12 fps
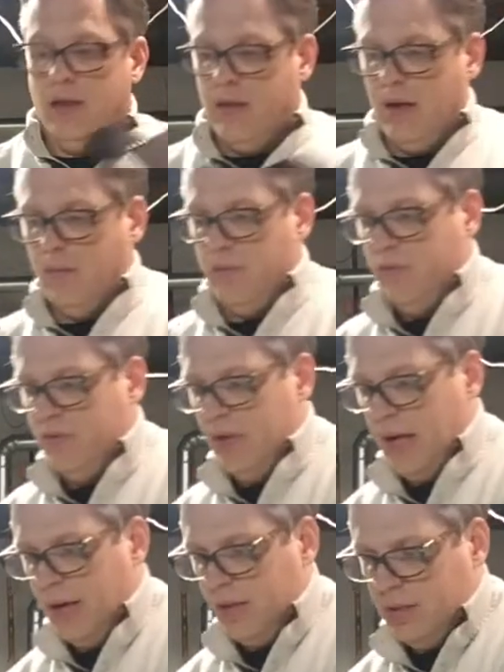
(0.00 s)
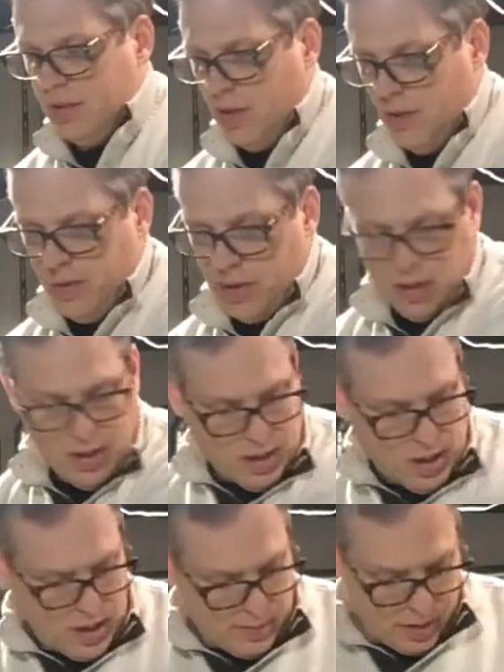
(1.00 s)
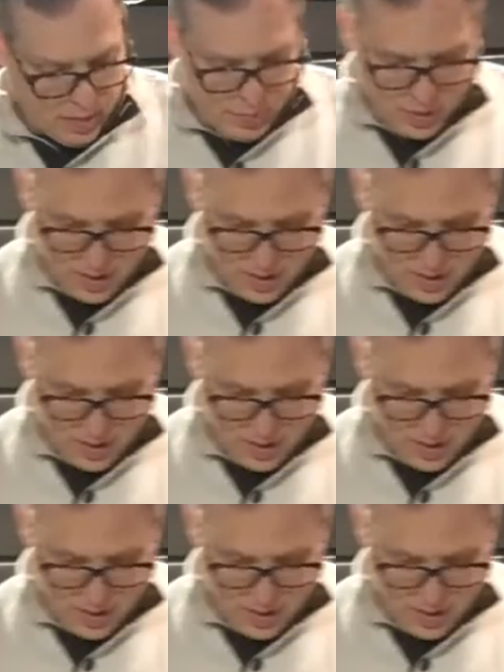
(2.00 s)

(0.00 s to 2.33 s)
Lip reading: And that moves that. So I'm going to